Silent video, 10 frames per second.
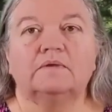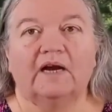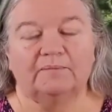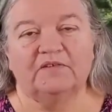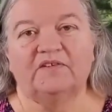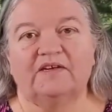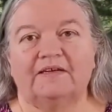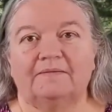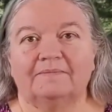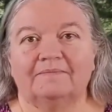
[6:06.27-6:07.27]
Up to
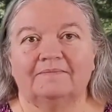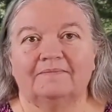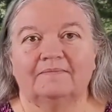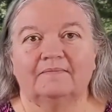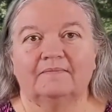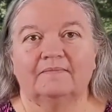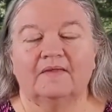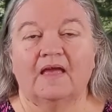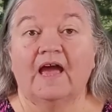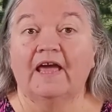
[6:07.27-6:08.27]
10.
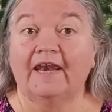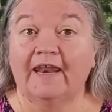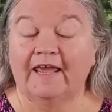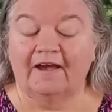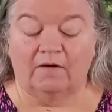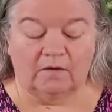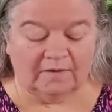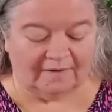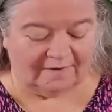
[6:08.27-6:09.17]
Now,